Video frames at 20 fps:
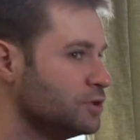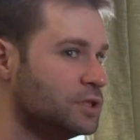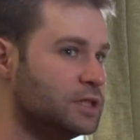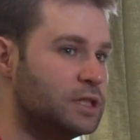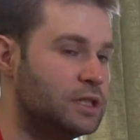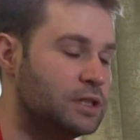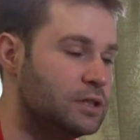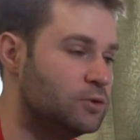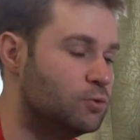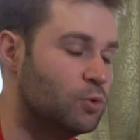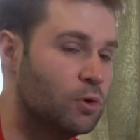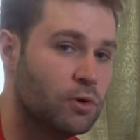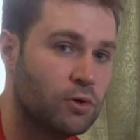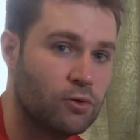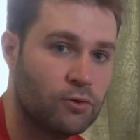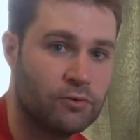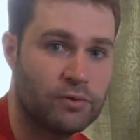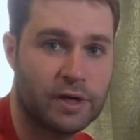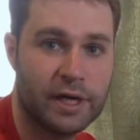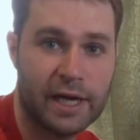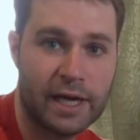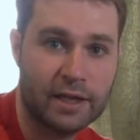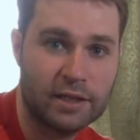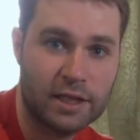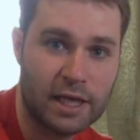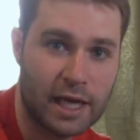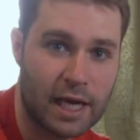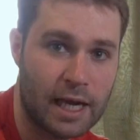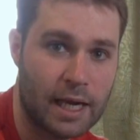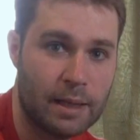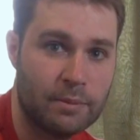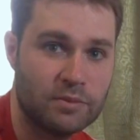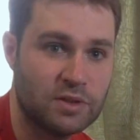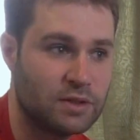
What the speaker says: the dual overhead cams.